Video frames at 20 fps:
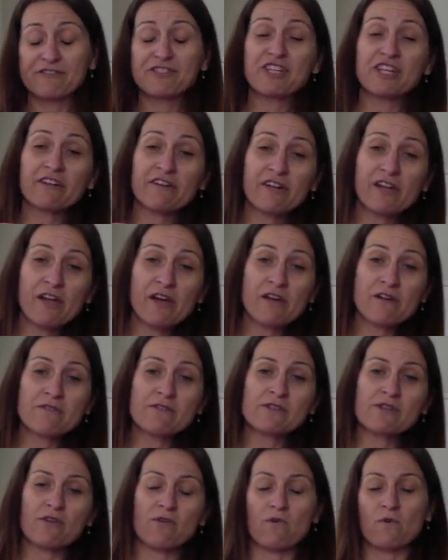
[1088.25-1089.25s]

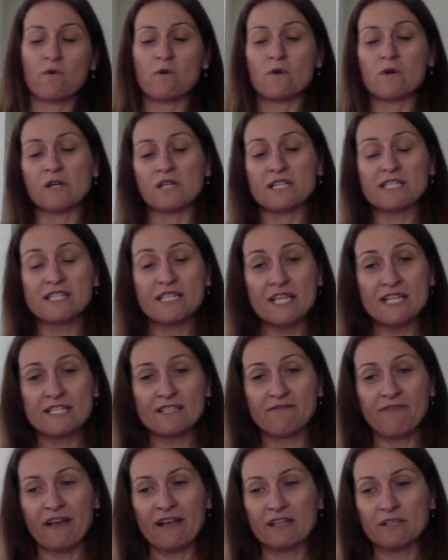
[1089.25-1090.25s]
Cheerios or sticks
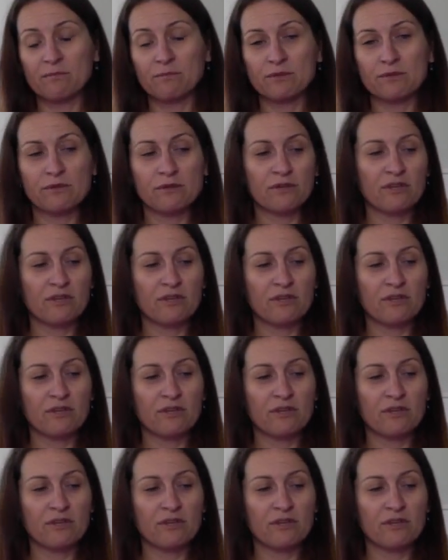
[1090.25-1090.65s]
available,